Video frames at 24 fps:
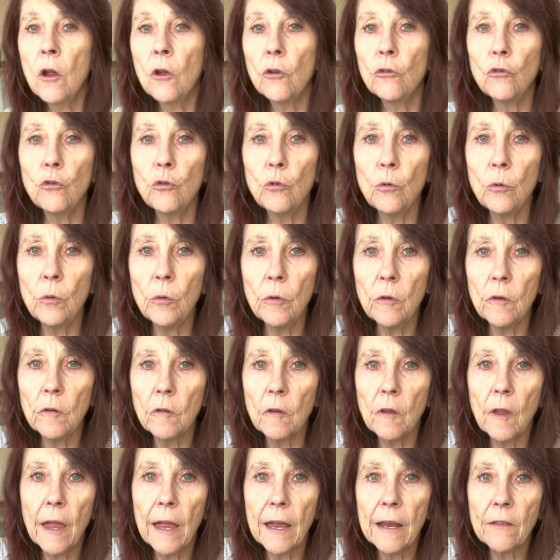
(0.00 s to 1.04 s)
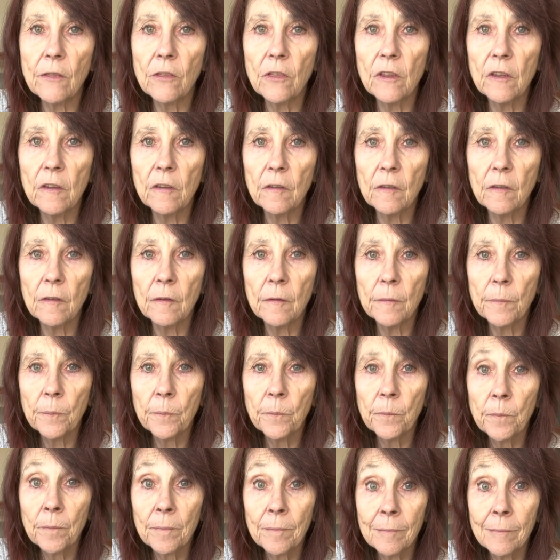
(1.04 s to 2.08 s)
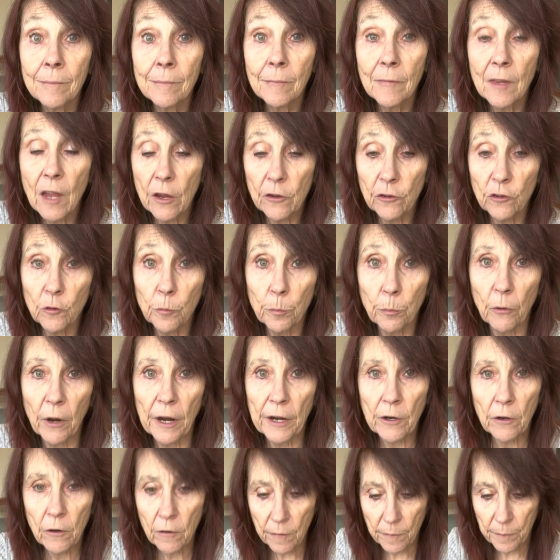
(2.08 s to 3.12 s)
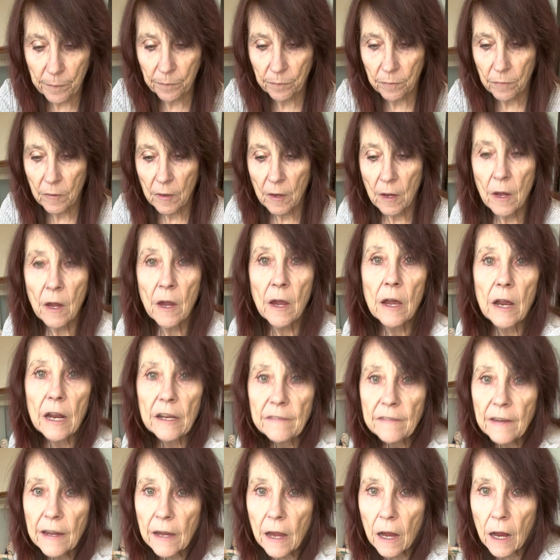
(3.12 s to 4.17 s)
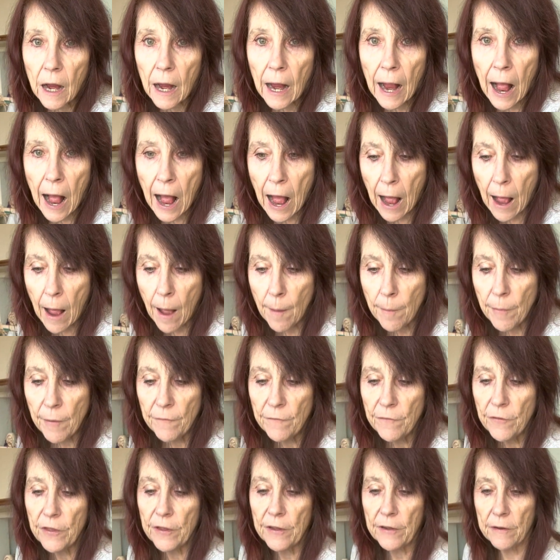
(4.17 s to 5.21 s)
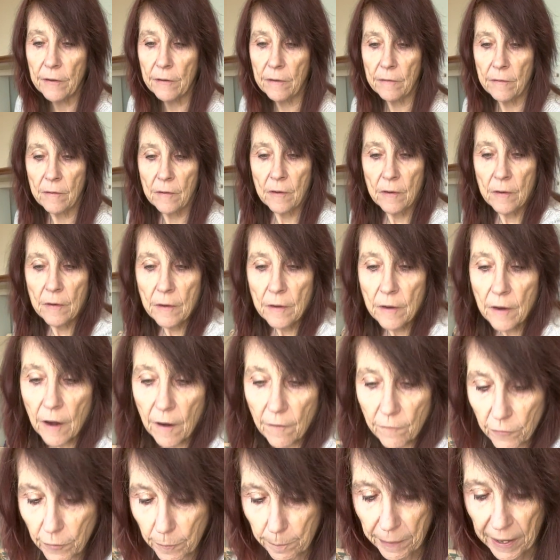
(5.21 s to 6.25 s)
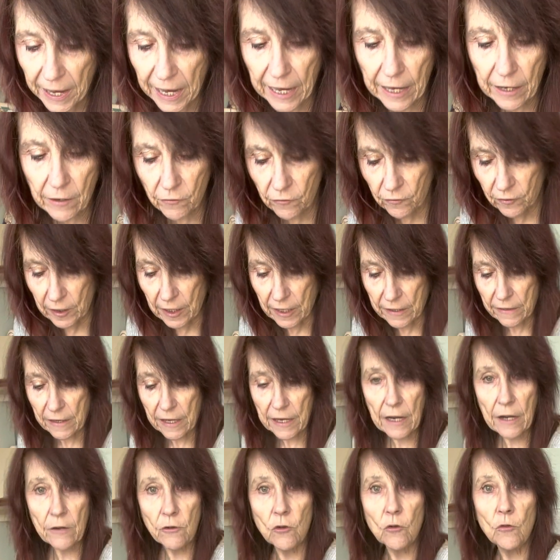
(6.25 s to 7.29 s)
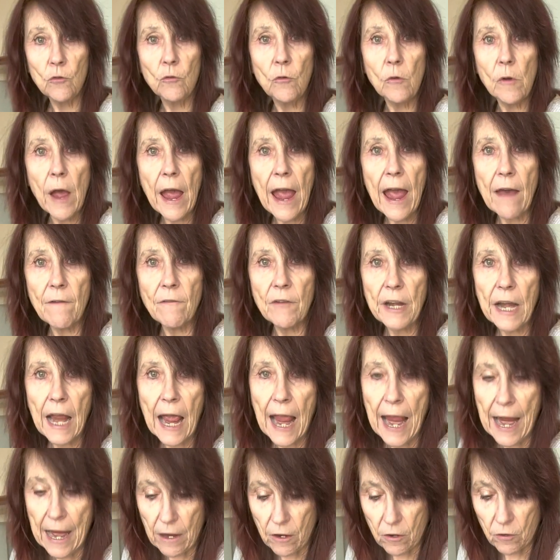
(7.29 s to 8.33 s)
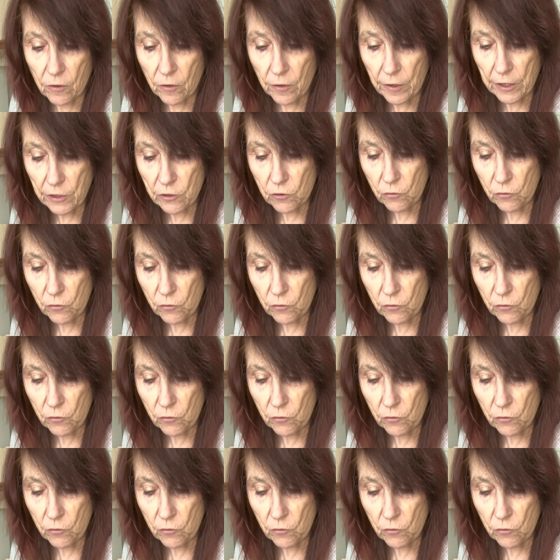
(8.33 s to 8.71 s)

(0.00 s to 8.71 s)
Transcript: tools like this, a spreader. I take a gob of the paint, and then you have an angle and